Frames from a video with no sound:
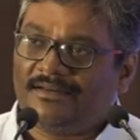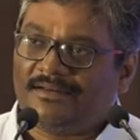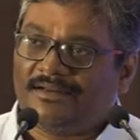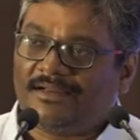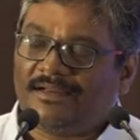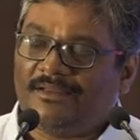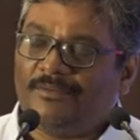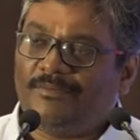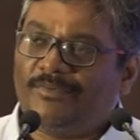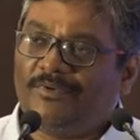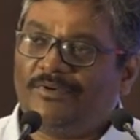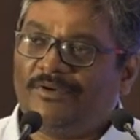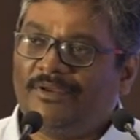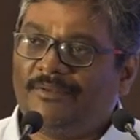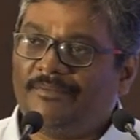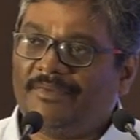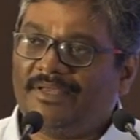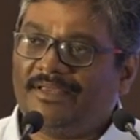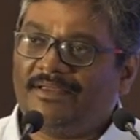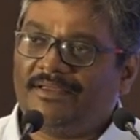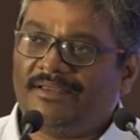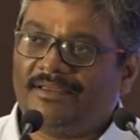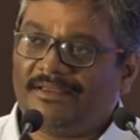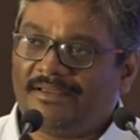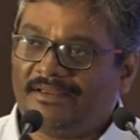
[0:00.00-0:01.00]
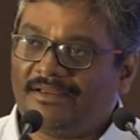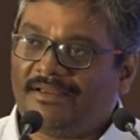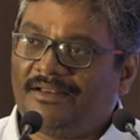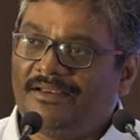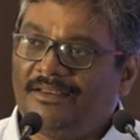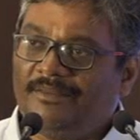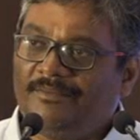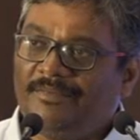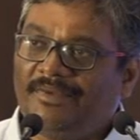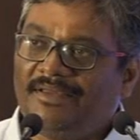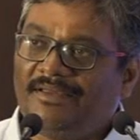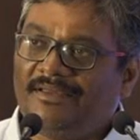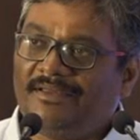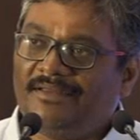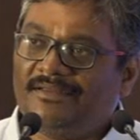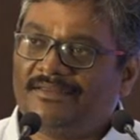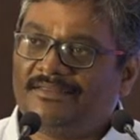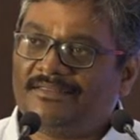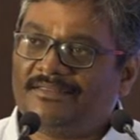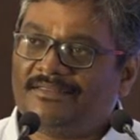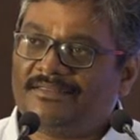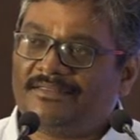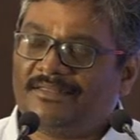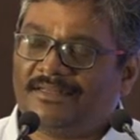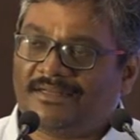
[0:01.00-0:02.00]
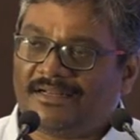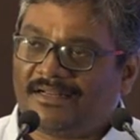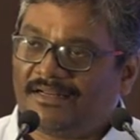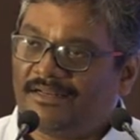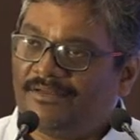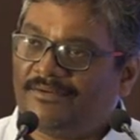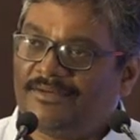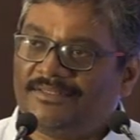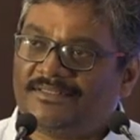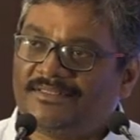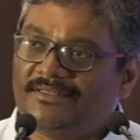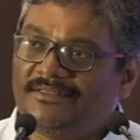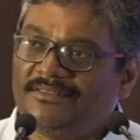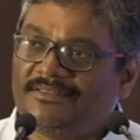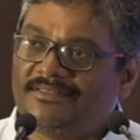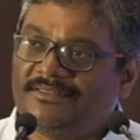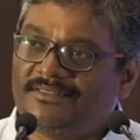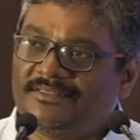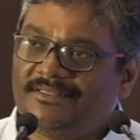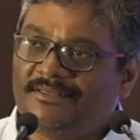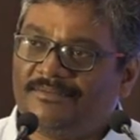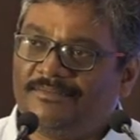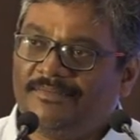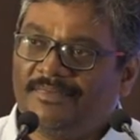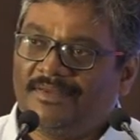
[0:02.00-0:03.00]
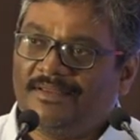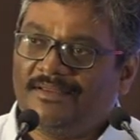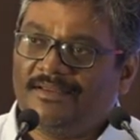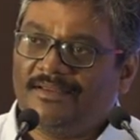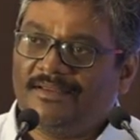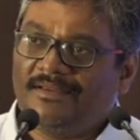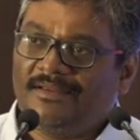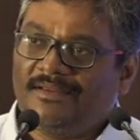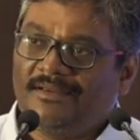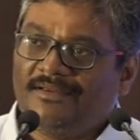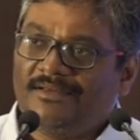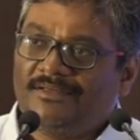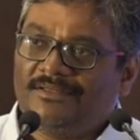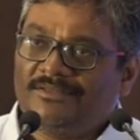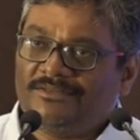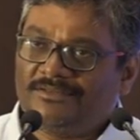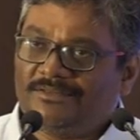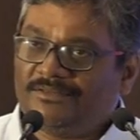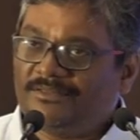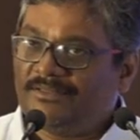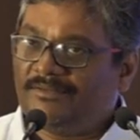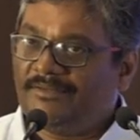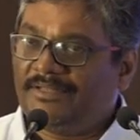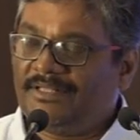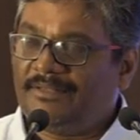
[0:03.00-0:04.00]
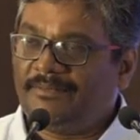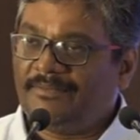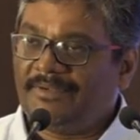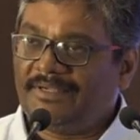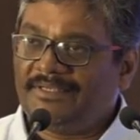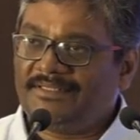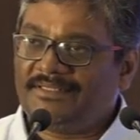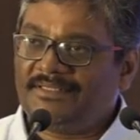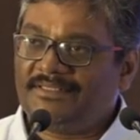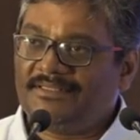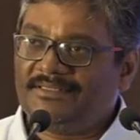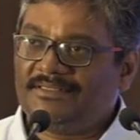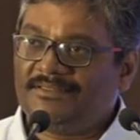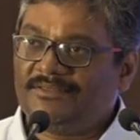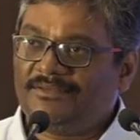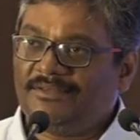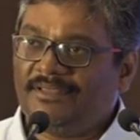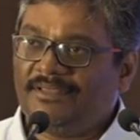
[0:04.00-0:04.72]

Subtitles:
hypolimic anemia is the cardiovascular system. So when the patient